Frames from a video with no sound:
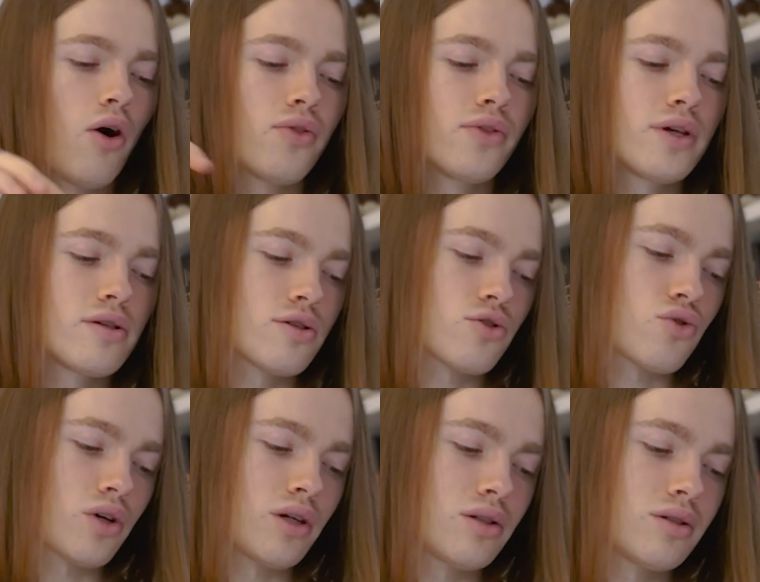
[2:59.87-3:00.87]
on this
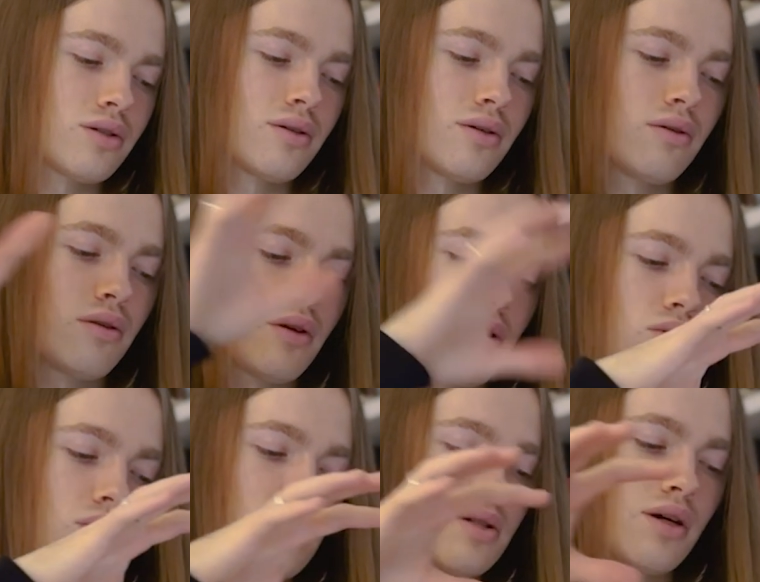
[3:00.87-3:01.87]
street there
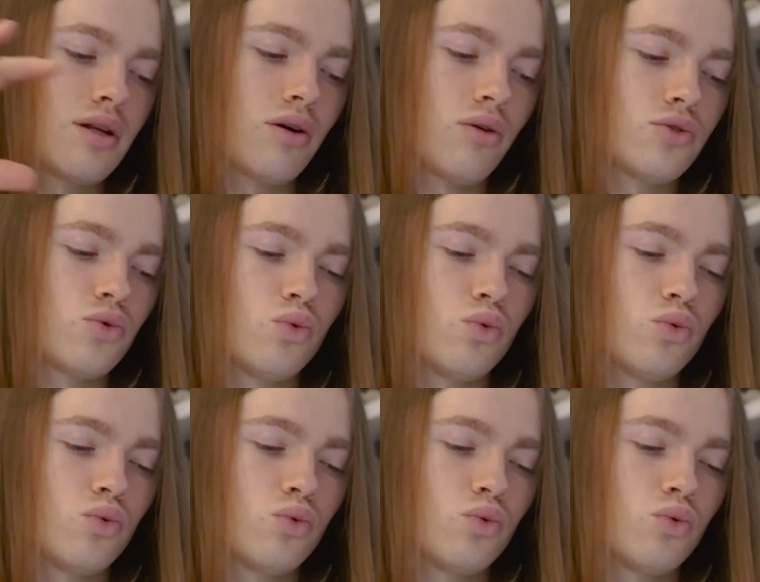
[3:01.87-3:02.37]
is an old